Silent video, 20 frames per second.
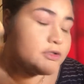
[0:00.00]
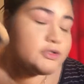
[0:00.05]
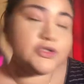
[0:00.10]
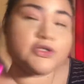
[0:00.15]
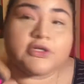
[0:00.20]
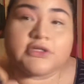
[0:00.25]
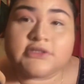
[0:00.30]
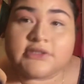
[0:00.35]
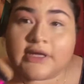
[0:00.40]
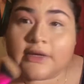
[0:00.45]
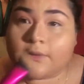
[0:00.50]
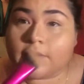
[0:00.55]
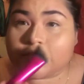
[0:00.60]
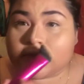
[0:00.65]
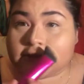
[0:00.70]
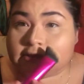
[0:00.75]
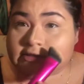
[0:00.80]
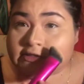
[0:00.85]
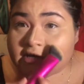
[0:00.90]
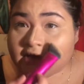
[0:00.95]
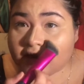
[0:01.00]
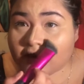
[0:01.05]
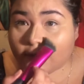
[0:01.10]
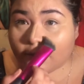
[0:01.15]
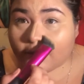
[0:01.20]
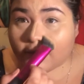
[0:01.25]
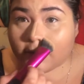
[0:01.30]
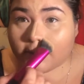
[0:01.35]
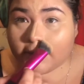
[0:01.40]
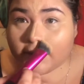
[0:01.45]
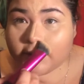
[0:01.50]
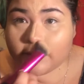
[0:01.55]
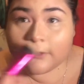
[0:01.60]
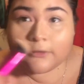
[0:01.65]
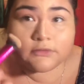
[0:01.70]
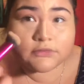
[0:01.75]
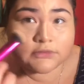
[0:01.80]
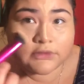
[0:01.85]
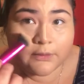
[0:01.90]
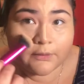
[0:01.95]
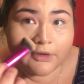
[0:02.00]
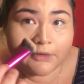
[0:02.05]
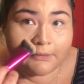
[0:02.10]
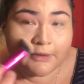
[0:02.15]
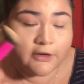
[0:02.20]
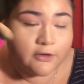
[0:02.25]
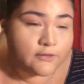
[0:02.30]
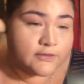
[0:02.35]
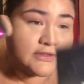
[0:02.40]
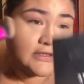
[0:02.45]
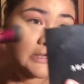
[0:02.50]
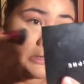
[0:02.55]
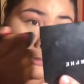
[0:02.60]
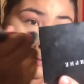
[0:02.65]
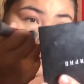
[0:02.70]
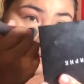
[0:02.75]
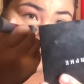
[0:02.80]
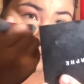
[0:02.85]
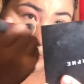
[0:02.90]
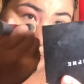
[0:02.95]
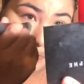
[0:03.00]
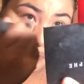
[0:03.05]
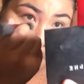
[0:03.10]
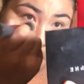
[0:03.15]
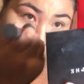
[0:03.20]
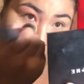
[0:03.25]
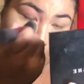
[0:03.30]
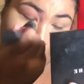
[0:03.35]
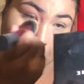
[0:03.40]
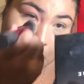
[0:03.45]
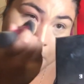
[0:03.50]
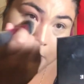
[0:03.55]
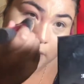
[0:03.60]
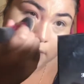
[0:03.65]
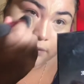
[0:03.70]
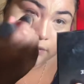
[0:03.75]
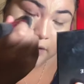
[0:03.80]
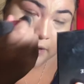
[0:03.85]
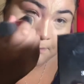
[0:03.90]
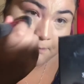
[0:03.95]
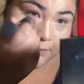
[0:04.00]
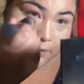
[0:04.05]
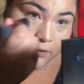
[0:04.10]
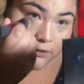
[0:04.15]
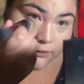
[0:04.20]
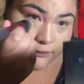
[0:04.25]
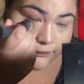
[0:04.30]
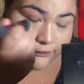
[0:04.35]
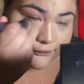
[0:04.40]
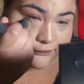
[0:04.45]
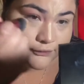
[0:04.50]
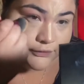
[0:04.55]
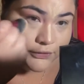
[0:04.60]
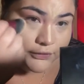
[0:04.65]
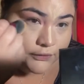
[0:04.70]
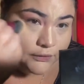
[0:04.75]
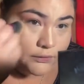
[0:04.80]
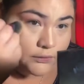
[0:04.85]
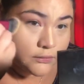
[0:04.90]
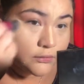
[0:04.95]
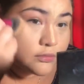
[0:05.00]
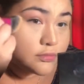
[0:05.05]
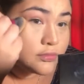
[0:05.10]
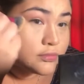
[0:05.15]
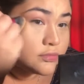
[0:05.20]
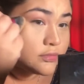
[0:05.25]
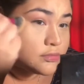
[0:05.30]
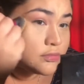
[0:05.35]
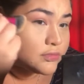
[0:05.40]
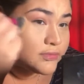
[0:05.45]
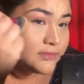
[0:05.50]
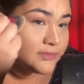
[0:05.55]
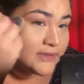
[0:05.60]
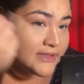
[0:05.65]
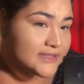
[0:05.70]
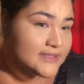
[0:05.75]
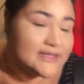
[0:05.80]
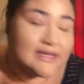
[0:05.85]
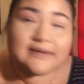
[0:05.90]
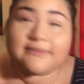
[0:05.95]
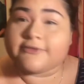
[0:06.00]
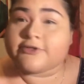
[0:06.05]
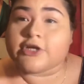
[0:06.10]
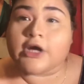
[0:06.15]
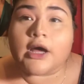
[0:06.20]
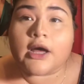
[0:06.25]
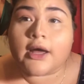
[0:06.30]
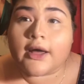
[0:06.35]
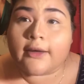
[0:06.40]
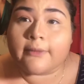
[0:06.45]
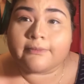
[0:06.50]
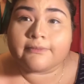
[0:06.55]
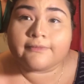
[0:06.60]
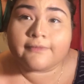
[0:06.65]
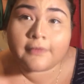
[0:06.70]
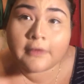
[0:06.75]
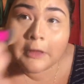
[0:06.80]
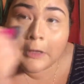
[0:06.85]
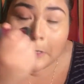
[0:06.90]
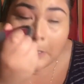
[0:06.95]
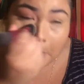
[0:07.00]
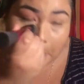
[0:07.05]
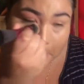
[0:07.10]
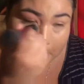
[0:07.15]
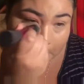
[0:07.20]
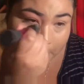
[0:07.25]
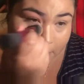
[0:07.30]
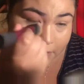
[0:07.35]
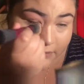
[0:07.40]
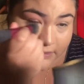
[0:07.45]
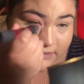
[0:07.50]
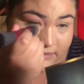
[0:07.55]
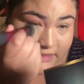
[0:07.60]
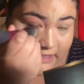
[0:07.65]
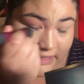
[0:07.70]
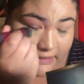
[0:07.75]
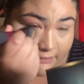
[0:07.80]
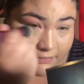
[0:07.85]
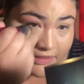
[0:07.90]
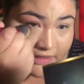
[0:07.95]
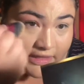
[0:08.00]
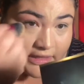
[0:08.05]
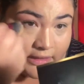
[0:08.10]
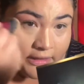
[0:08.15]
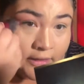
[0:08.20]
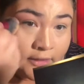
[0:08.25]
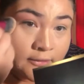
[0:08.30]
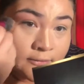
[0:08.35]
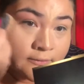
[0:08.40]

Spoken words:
Just like with this side, I went in my nose. I went in my nose again. They both do the same job. The same thing.